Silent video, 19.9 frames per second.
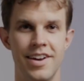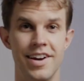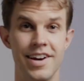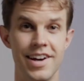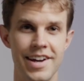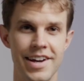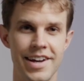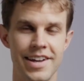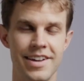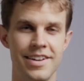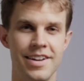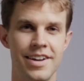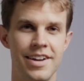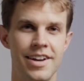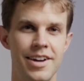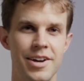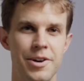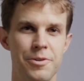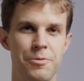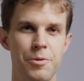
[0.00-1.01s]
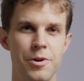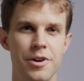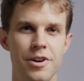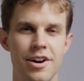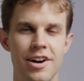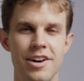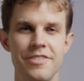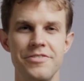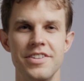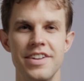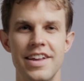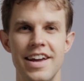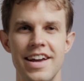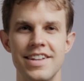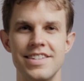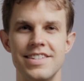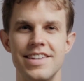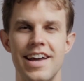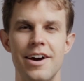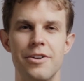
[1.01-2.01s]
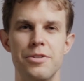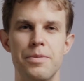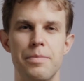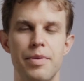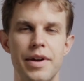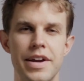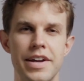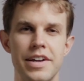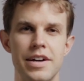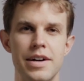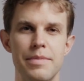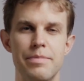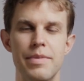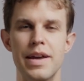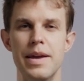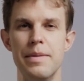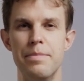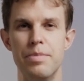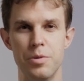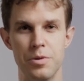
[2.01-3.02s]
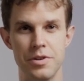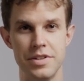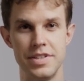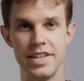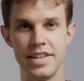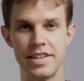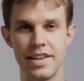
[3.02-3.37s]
Hi, we're often asked how to break up a pu'er tea